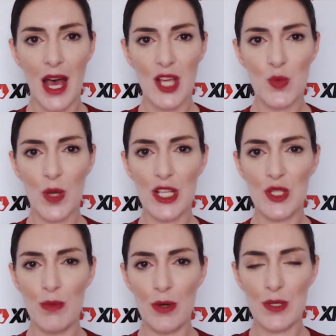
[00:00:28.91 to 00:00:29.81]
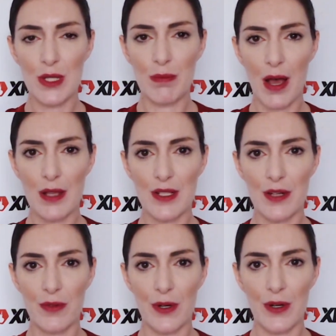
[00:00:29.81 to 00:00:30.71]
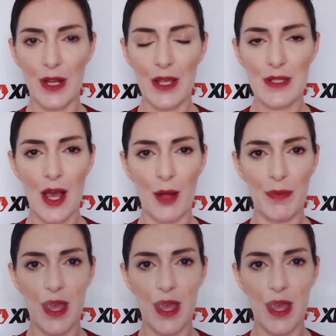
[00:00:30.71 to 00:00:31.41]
as well as mostly positive earnings, helped the